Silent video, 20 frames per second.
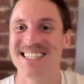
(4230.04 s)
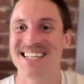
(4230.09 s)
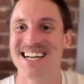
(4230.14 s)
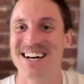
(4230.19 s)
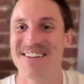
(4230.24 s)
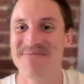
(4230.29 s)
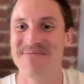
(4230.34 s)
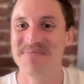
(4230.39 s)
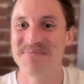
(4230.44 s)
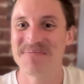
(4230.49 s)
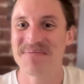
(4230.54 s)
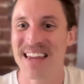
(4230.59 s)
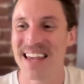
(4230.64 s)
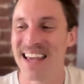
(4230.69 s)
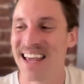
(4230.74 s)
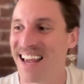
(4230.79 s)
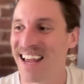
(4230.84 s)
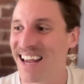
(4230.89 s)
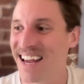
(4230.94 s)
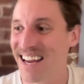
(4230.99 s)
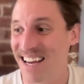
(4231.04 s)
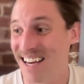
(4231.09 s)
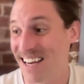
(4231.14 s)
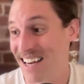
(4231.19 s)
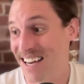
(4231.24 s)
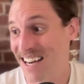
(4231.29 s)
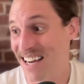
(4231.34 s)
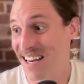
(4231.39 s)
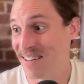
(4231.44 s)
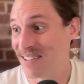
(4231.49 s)
But
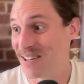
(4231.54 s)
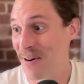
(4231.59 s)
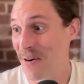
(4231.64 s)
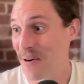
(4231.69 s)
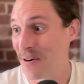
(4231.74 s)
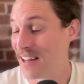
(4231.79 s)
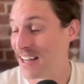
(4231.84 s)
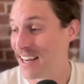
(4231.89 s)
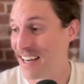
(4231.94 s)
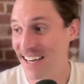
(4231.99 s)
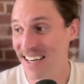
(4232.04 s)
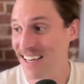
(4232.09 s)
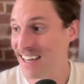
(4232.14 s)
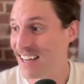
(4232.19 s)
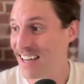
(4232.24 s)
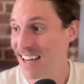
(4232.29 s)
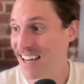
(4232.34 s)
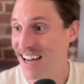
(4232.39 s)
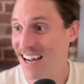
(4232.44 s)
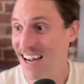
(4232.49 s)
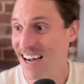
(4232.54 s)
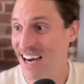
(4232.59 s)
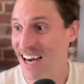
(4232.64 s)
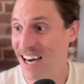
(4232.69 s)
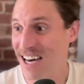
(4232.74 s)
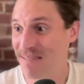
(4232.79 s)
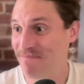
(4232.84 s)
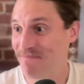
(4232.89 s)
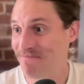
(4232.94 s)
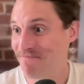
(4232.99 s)
he totally
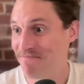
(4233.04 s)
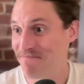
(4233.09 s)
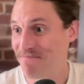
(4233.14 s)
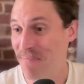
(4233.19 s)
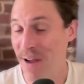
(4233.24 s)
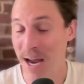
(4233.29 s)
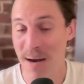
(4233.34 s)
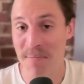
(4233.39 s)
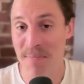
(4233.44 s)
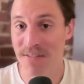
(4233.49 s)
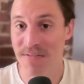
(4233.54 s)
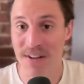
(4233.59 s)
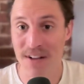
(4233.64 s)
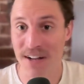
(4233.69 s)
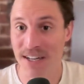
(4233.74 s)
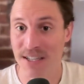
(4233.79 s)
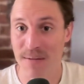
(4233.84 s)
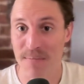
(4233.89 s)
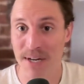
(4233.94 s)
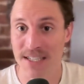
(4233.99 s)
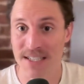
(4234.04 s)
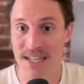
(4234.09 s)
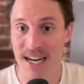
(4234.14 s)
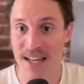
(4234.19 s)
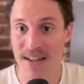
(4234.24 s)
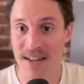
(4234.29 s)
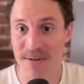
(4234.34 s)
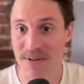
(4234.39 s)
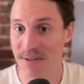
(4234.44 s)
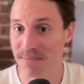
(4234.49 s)
made me feel like the biggest
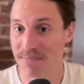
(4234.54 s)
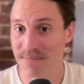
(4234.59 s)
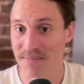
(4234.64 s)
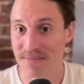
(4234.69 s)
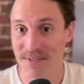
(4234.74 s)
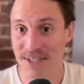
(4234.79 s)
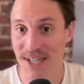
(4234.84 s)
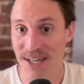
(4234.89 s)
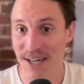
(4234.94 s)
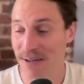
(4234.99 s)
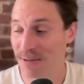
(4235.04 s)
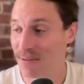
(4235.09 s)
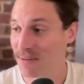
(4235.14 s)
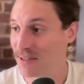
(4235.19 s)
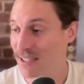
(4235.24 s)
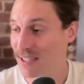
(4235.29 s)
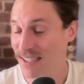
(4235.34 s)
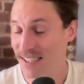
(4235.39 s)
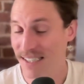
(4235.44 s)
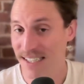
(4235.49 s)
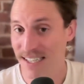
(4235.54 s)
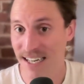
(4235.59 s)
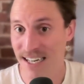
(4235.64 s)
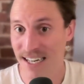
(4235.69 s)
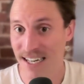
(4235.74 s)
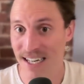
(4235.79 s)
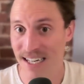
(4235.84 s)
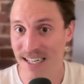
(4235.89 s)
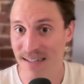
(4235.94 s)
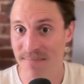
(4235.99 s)
guy in the room. So
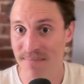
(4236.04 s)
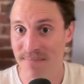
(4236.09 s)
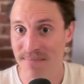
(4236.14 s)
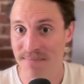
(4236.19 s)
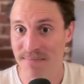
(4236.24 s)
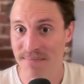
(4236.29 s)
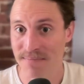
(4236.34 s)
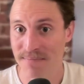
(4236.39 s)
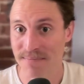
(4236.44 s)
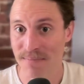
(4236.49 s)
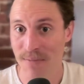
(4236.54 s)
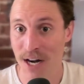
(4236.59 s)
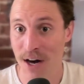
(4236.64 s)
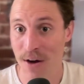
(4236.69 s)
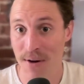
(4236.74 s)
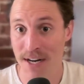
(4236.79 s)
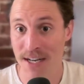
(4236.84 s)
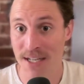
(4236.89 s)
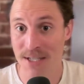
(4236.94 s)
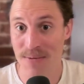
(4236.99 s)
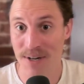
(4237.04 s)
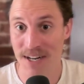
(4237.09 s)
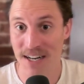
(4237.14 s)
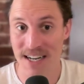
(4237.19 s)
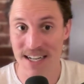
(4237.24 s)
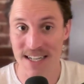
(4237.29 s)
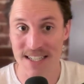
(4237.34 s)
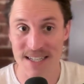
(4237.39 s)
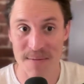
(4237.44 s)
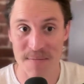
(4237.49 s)
it is what it
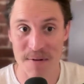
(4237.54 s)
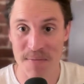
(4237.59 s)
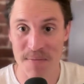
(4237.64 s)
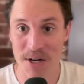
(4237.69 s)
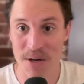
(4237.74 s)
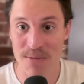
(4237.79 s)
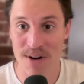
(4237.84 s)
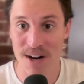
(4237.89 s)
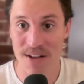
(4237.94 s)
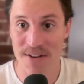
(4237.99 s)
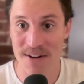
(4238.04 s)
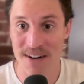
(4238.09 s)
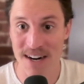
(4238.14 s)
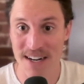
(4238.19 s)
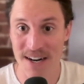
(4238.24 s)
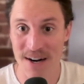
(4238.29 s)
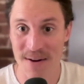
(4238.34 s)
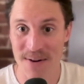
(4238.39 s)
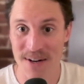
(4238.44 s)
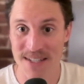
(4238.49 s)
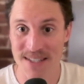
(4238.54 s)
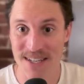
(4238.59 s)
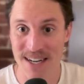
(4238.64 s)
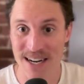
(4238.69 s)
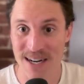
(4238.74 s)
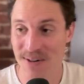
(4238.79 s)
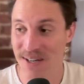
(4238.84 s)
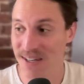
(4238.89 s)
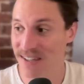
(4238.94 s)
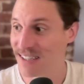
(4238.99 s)
is. I'm a middle brother. I know what it's
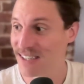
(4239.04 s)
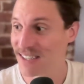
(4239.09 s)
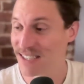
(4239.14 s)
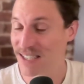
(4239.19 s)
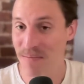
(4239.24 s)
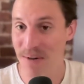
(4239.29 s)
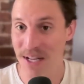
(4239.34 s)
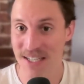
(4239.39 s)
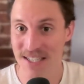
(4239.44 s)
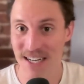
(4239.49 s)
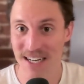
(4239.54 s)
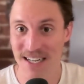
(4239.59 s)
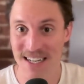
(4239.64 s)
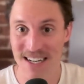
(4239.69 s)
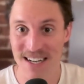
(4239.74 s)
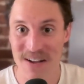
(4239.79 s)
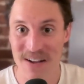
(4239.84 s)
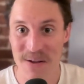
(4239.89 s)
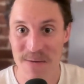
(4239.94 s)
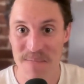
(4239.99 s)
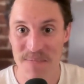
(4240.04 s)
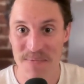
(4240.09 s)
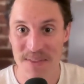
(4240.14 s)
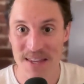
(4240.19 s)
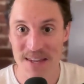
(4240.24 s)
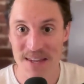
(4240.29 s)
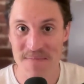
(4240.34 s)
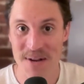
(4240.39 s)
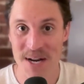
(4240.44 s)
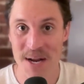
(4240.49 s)
like when somebody's like
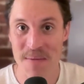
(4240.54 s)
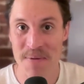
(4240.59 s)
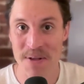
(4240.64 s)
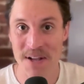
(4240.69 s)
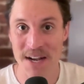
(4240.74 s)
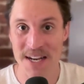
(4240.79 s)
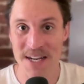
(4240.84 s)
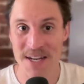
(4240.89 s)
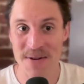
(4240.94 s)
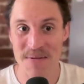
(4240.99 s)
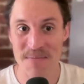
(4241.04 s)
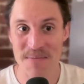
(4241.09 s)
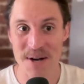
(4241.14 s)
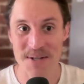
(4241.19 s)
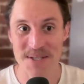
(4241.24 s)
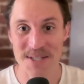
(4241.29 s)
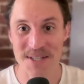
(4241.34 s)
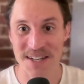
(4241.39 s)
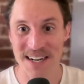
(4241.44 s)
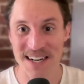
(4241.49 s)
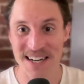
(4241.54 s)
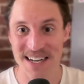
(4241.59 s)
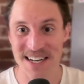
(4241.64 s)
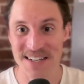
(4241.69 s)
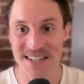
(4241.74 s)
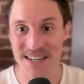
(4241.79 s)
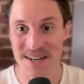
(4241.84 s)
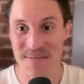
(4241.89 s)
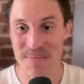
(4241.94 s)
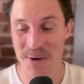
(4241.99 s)
manipulating you emotionally, and he
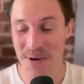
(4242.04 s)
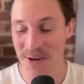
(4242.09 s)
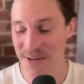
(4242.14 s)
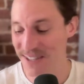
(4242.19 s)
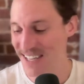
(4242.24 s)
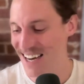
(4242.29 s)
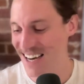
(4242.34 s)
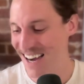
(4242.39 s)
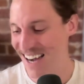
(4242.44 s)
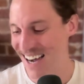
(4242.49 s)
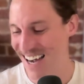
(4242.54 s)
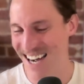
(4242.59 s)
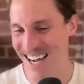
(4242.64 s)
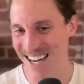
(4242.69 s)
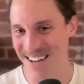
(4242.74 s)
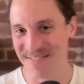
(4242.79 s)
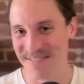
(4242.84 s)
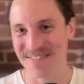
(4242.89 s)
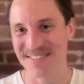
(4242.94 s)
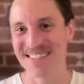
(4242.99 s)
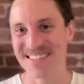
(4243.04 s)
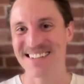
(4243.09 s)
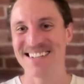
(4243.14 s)
pulled it off.